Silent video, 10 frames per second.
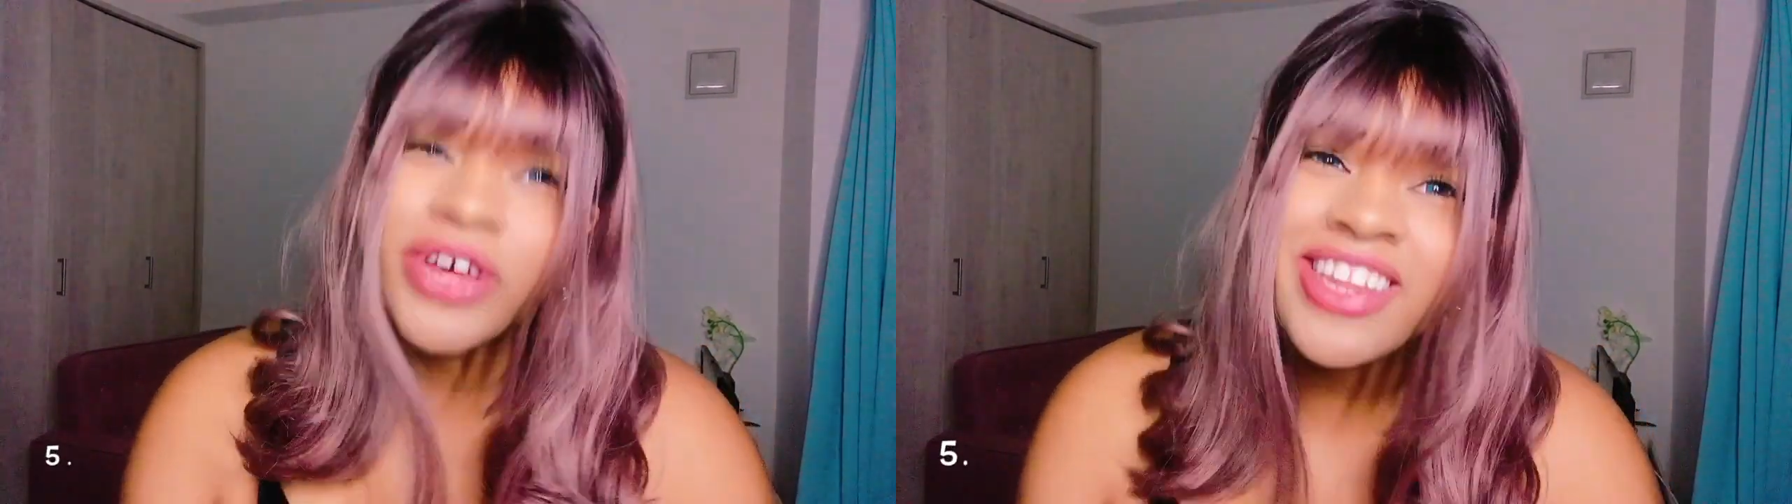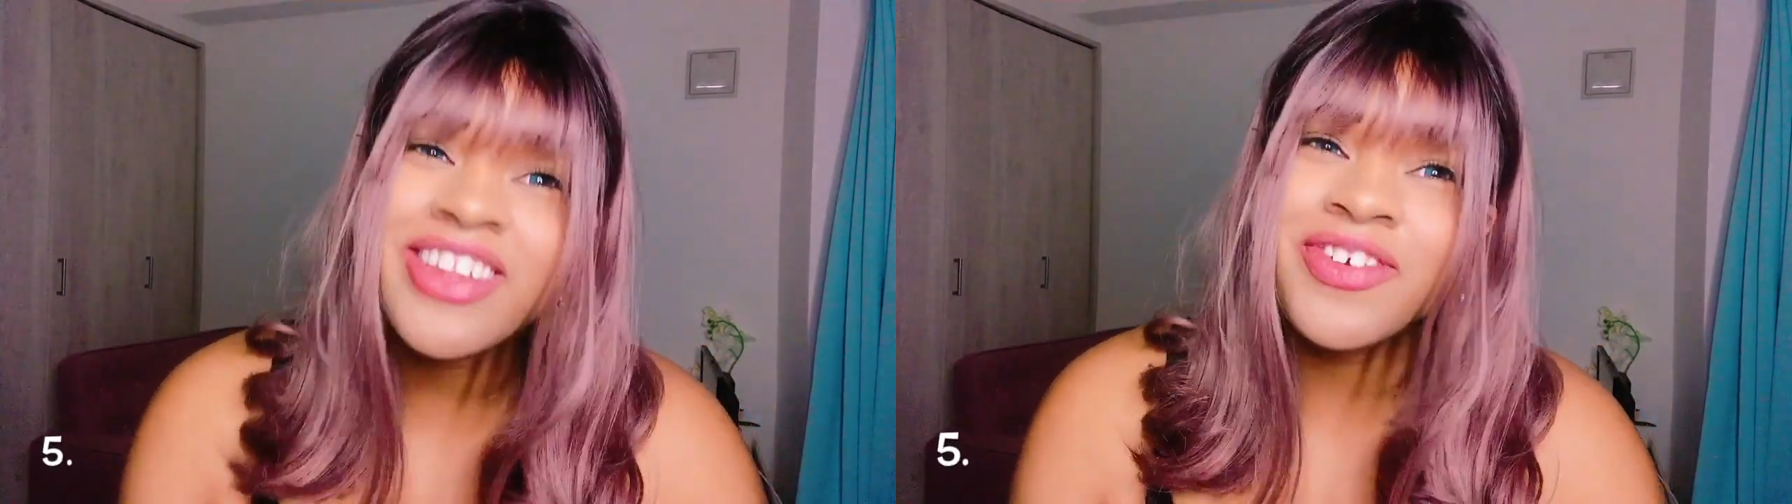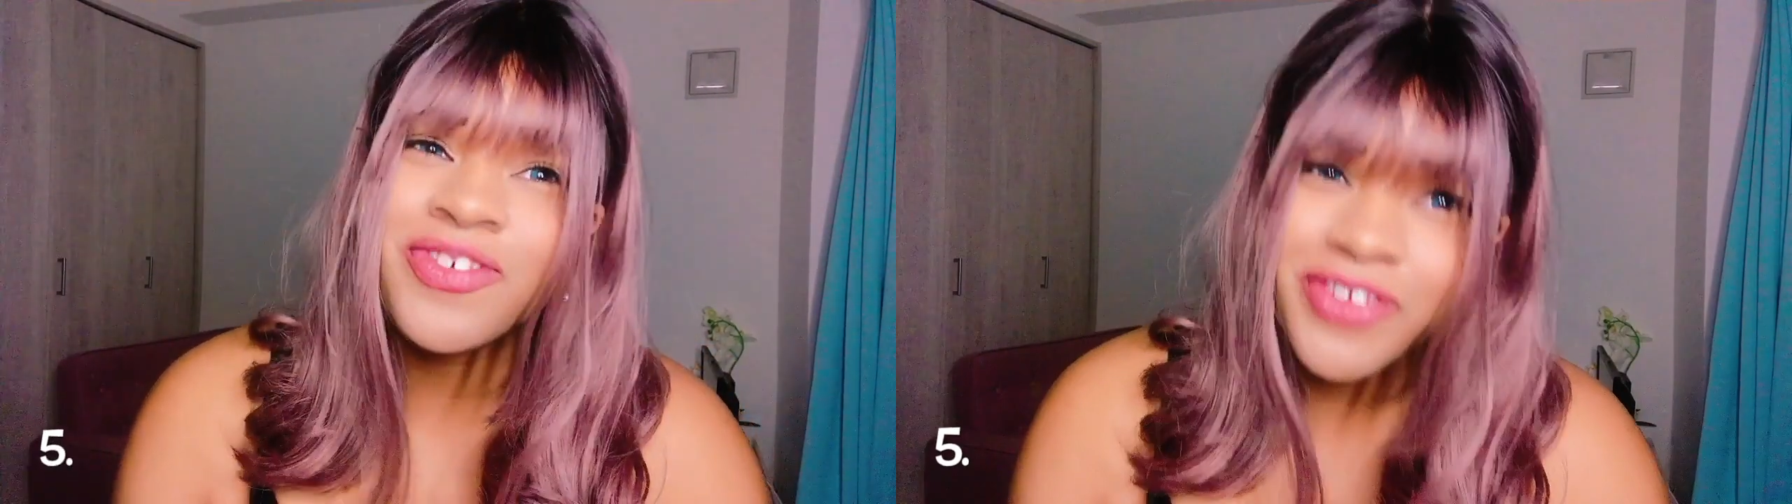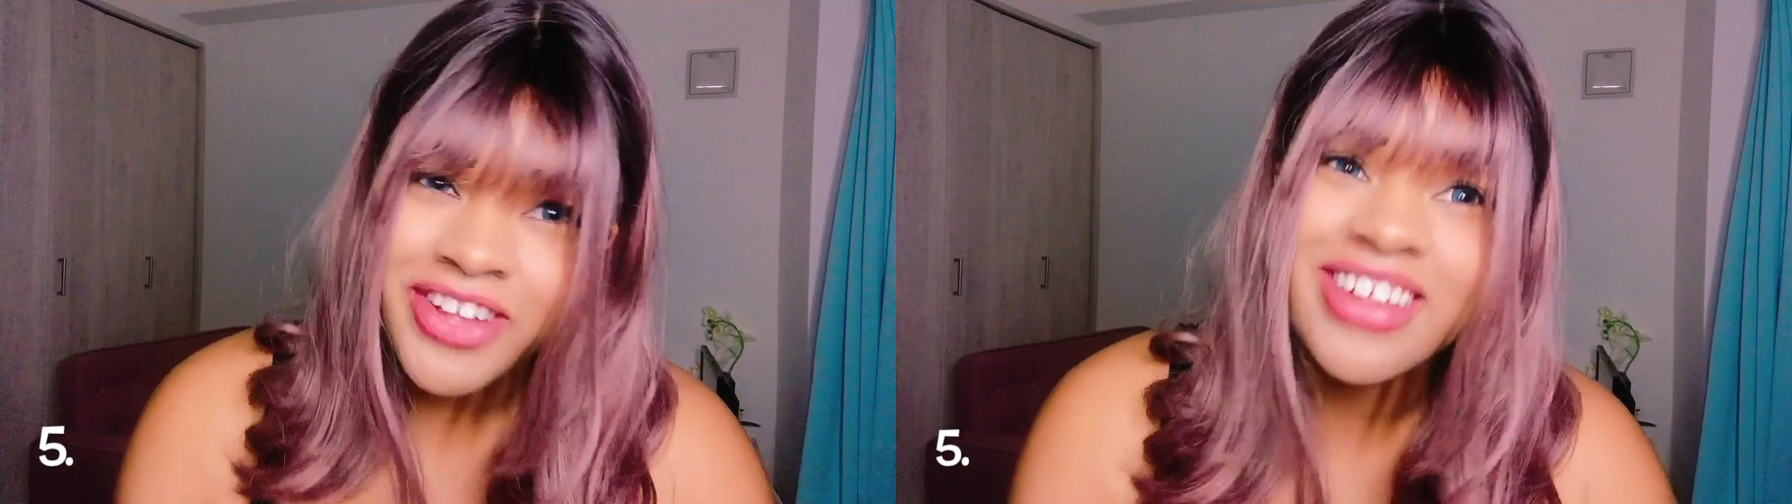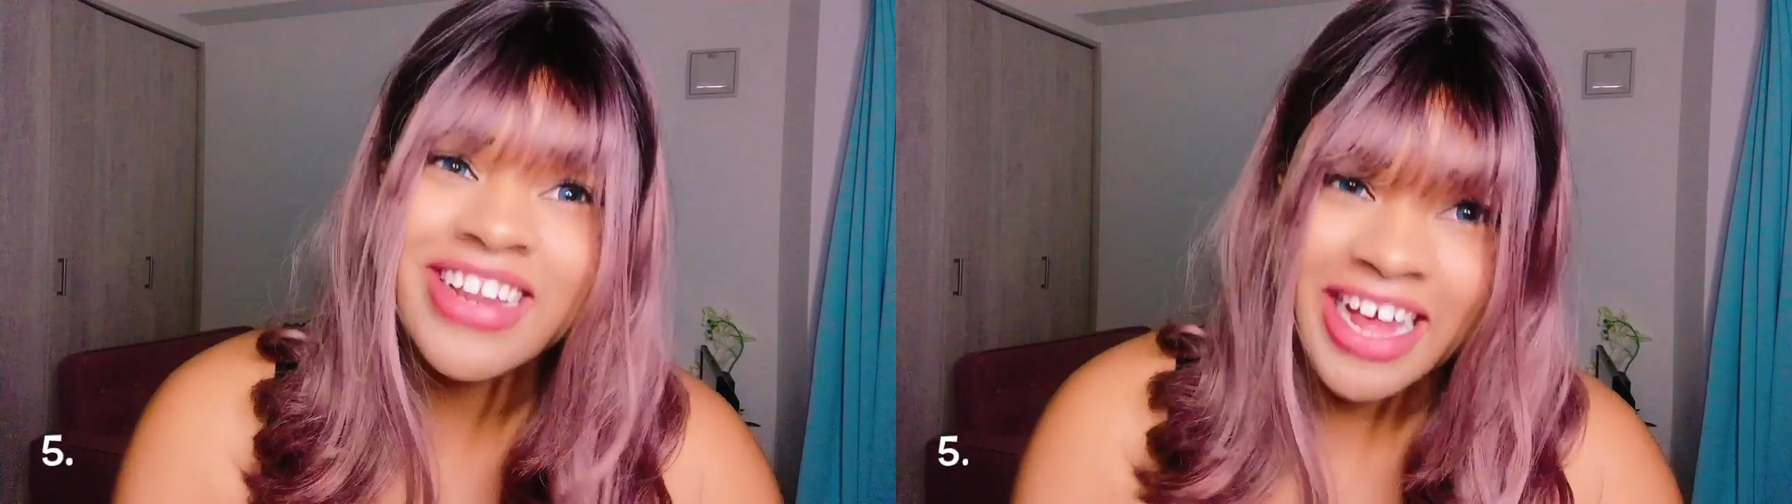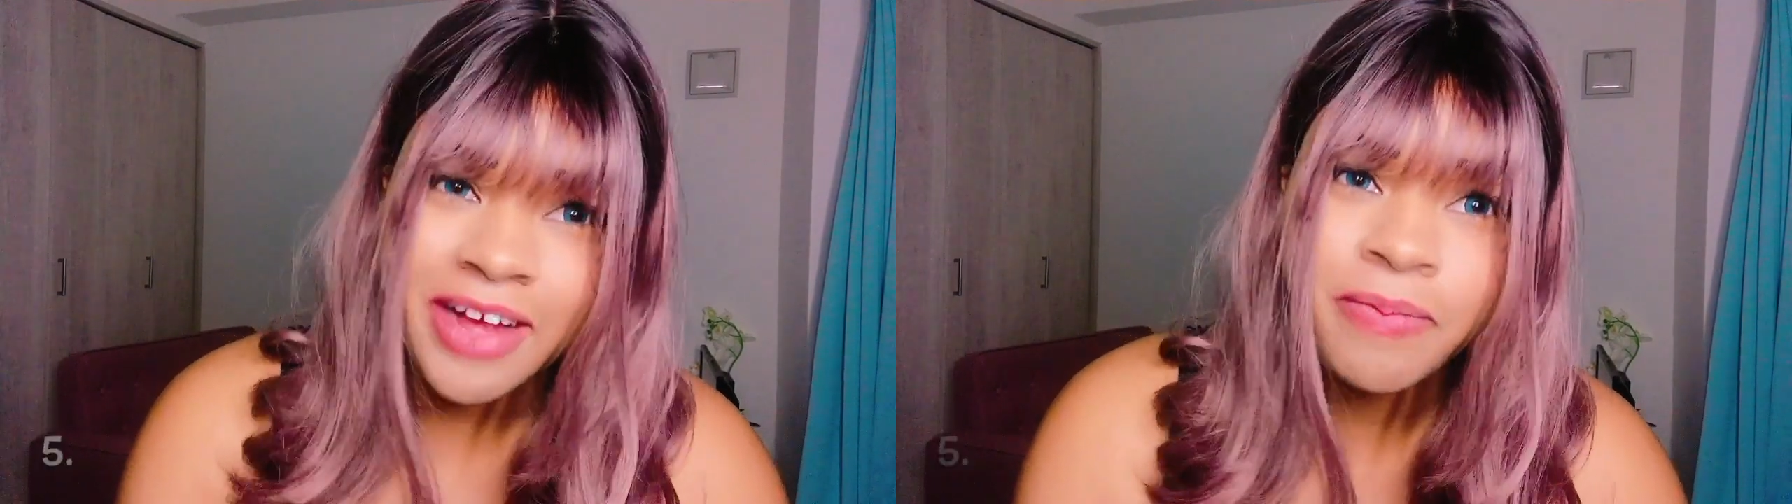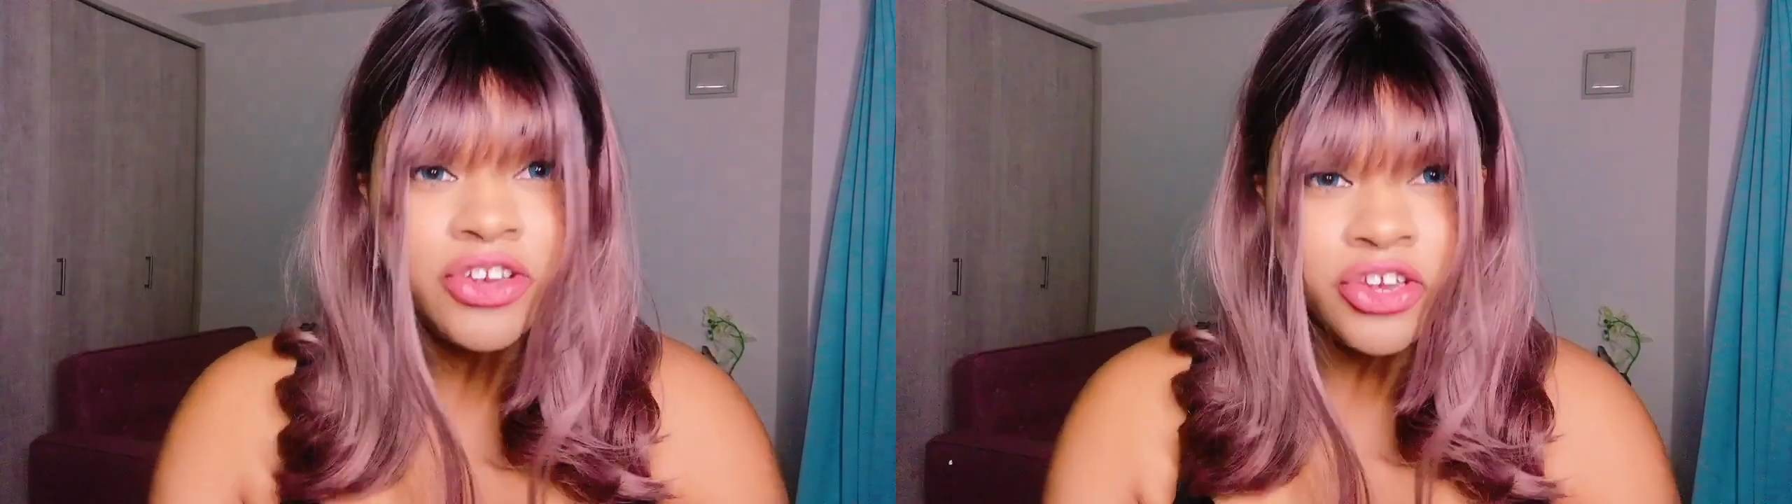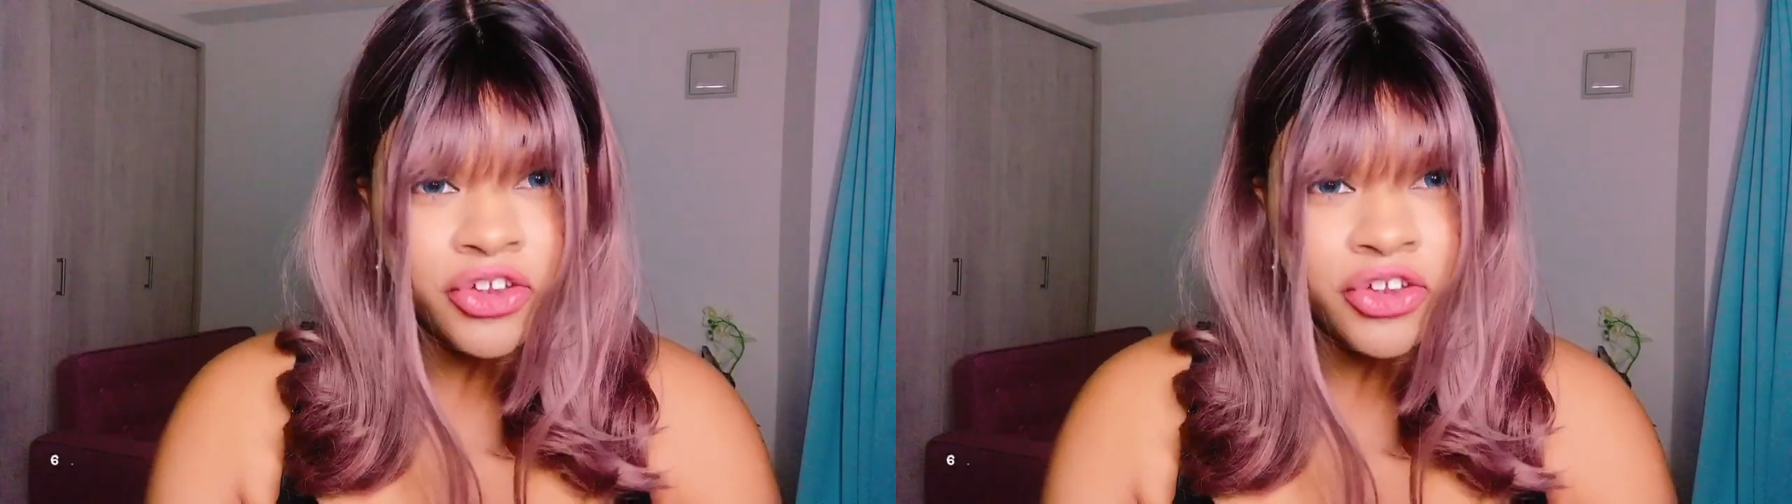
What's your real name?